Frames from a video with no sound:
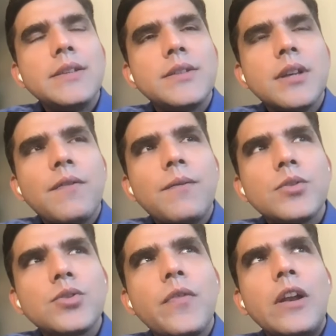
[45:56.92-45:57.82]
is
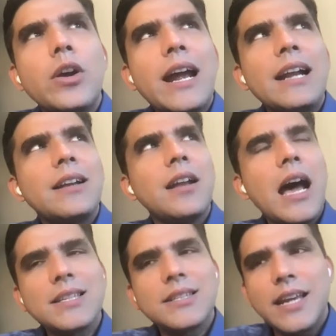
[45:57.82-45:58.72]
so if we look at
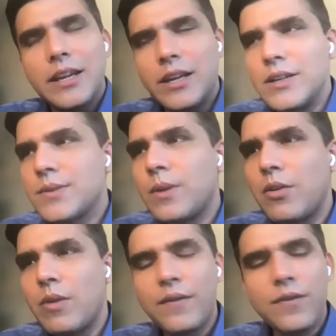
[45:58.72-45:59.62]
last 10 years
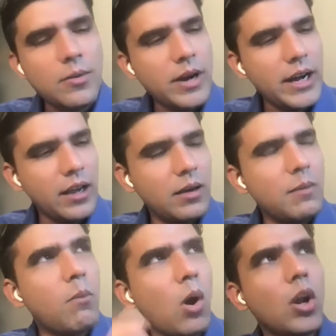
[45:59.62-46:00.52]
where we went from writing
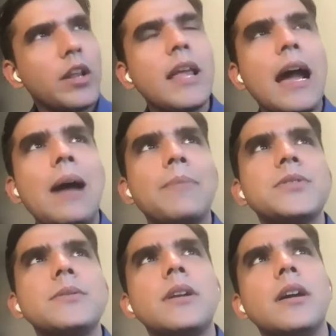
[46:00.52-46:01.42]
monolith
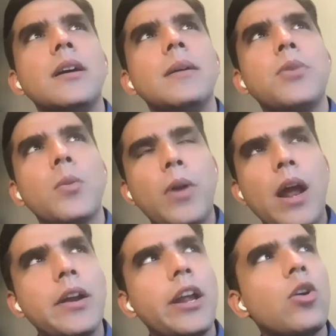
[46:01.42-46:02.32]
apps uh,
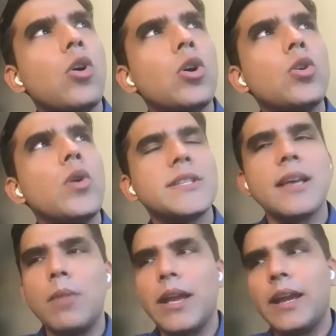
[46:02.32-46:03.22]
proprietary code to
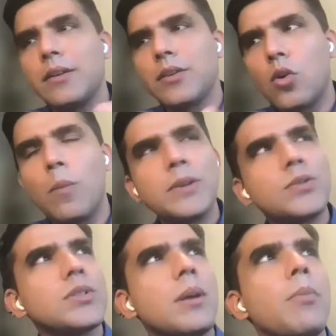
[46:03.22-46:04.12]
assembling you know open
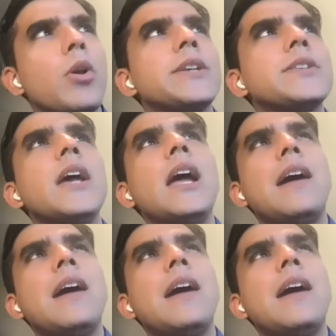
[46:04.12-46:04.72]
source components